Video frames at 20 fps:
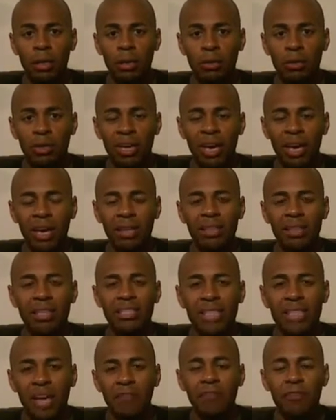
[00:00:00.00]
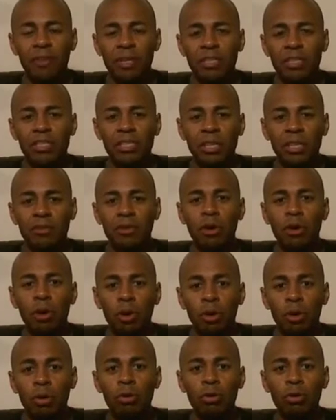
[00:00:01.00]
okay, the definition of a
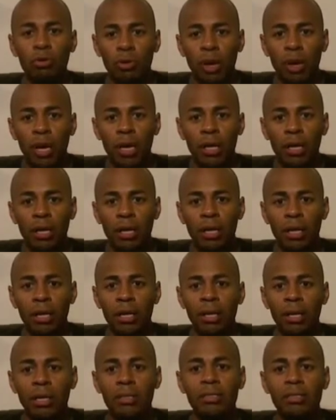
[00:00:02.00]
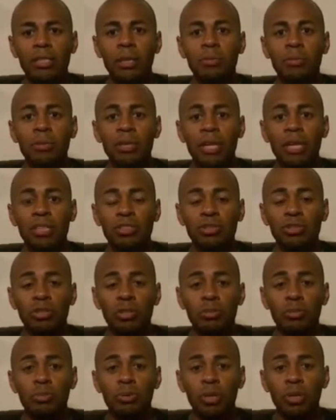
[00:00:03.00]
whole grain is something that you
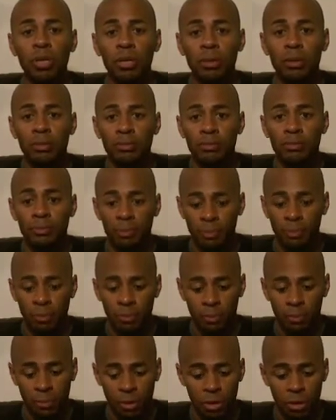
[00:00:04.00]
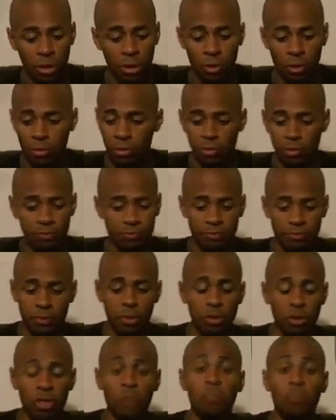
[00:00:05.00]
can put, you
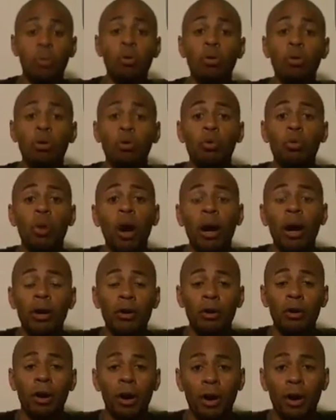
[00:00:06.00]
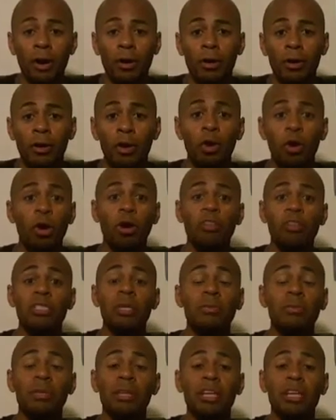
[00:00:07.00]
can pour water on, or
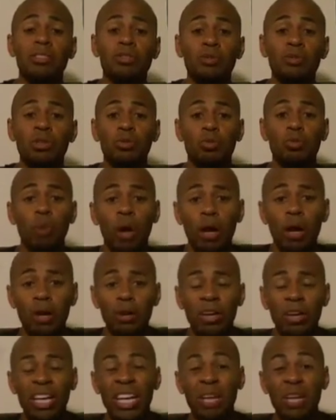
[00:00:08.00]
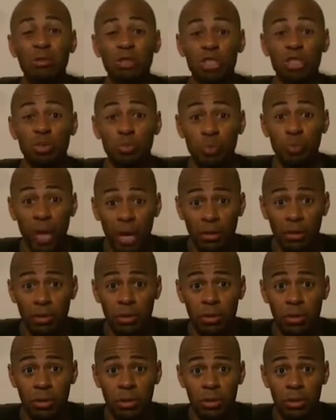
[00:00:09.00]
something that you can water and it will
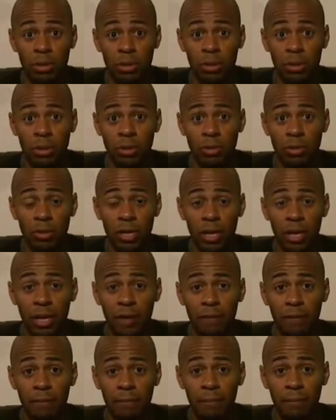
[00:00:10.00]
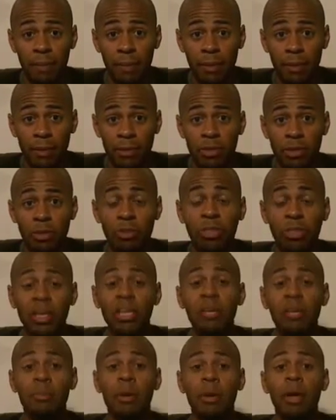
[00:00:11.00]
sprout, okay? And so
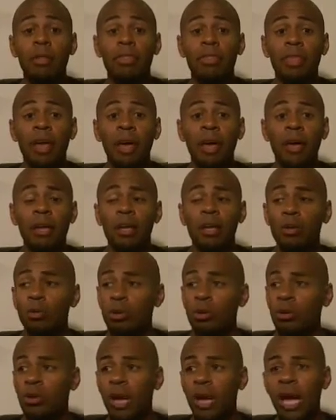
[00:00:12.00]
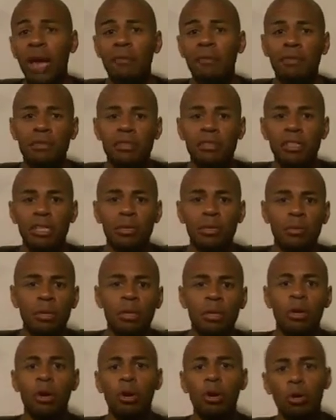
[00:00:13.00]
think about that when you're having some
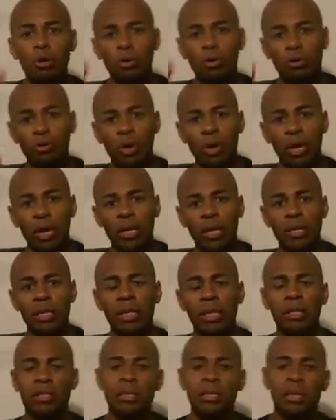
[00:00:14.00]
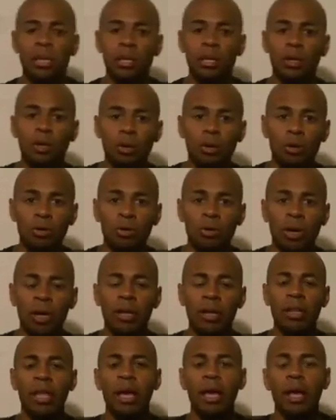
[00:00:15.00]
whole grain this and whole
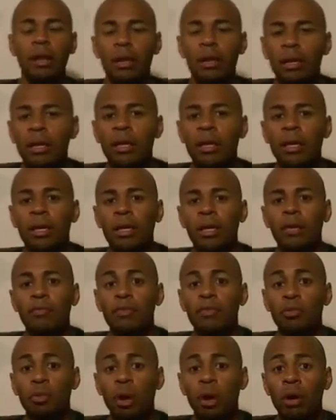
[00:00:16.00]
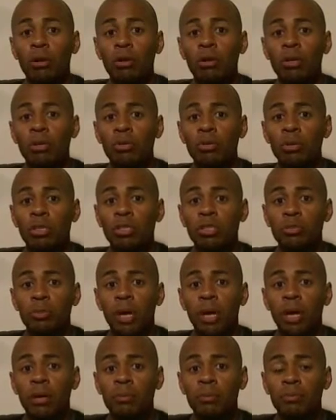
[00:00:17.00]
grain that. If you watered it, would it
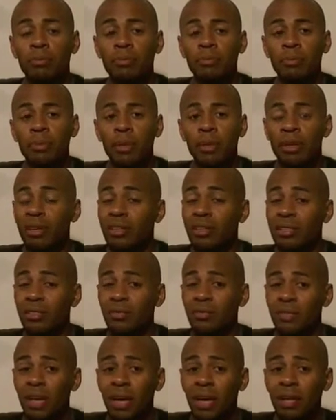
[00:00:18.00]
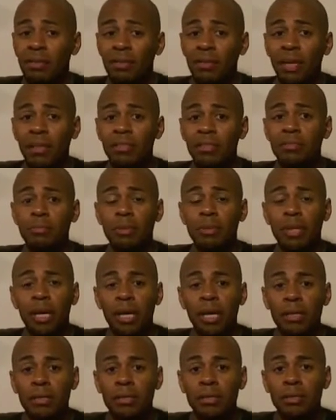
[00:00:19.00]
sprout? Because if not, that's
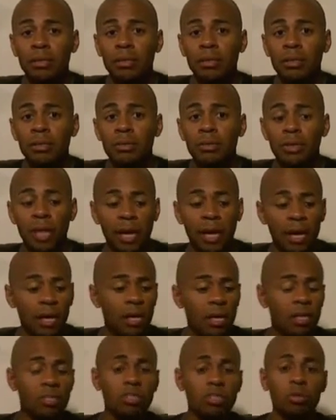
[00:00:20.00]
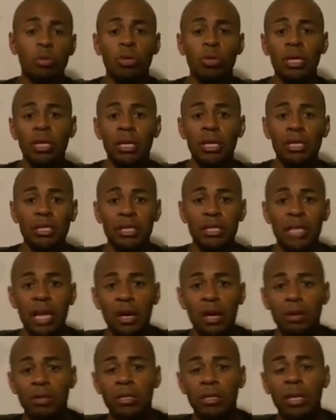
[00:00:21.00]
BS, okay? So we're going to get to that
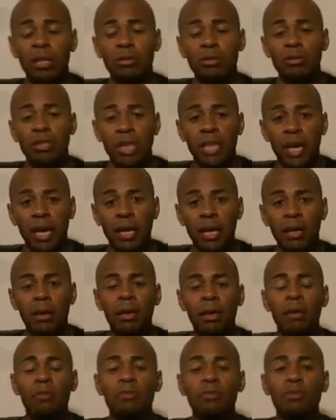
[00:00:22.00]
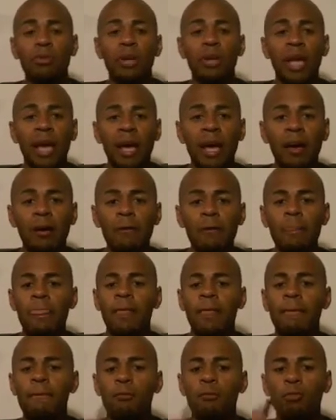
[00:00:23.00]
on another day. For now,
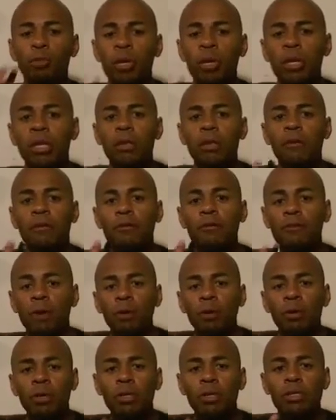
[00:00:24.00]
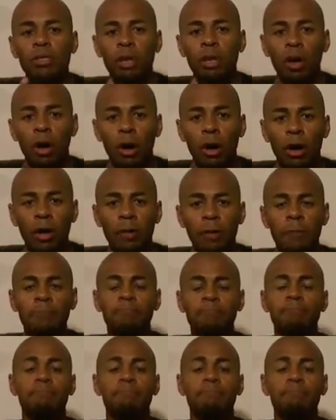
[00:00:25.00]
really focus on